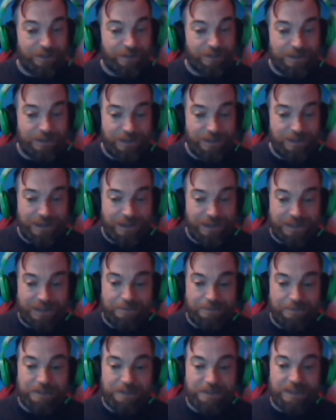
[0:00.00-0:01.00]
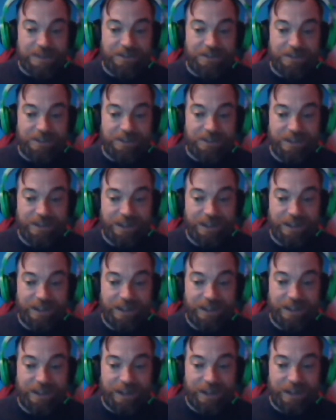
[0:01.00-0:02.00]
to do a Linux implementation.
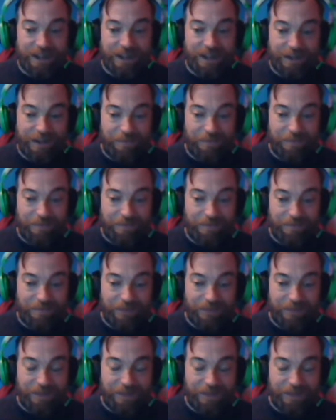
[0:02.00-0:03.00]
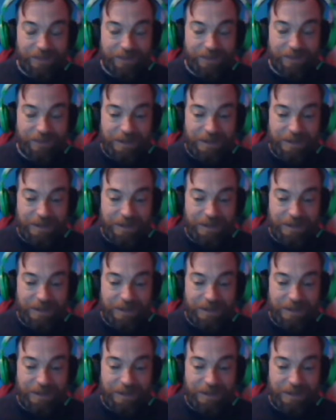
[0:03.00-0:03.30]
There are better.